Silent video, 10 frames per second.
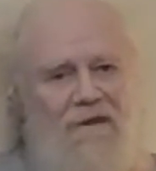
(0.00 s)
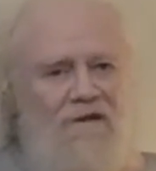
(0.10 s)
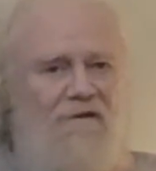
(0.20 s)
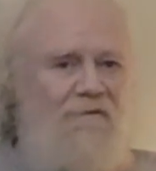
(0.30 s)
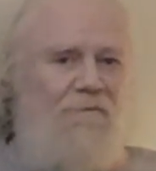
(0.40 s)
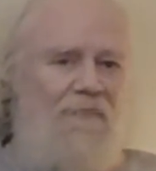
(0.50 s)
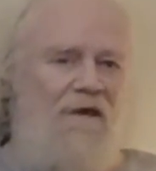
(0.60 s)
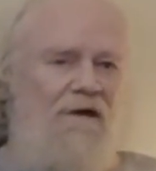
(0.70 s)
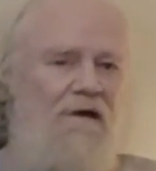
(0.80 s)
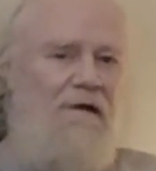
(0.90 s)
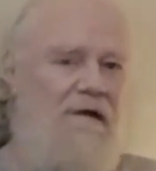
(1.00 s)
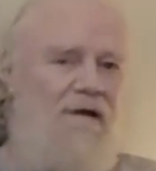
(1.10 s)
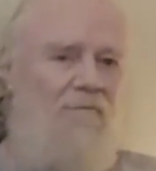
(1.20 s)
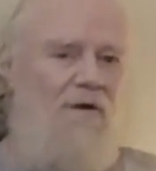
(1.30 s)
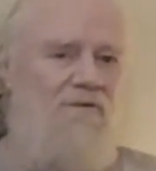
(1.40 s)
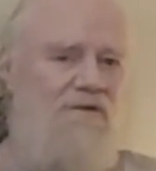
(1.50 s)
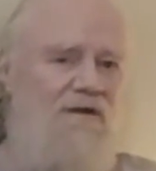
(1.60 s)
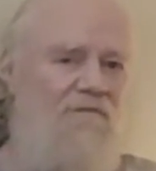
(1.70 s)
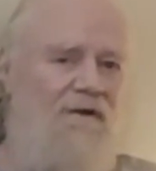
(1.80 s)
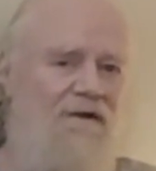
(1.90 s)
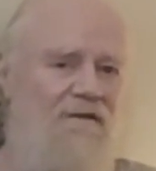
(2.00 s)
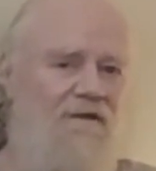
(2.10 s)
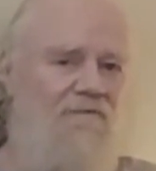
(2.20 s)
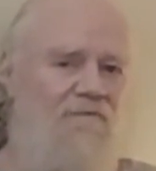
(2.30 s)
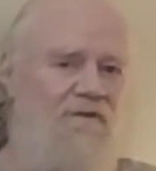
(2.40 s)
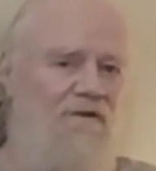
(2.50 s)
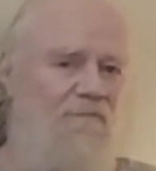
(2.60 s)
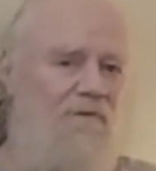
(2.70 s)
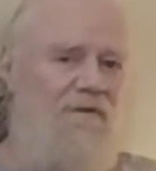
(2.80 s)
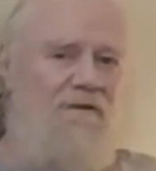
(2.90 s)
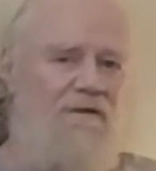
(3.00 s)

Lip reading: you know, most stuff I can live with. But